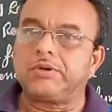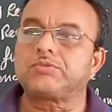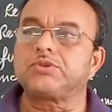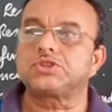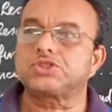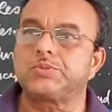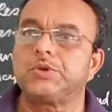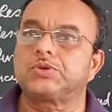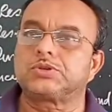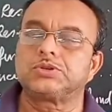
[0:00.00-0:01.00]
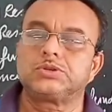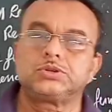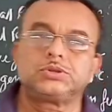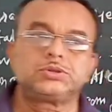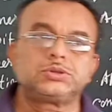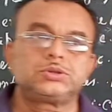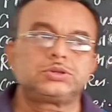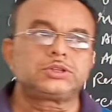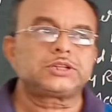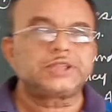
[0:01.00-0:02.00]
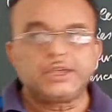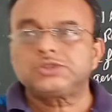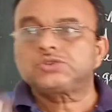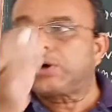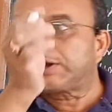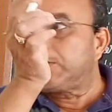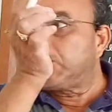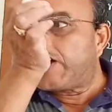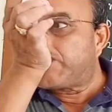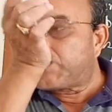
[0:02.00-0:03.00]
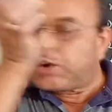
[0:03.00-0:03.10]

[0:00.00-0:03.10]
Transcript: have to distribute the things what you have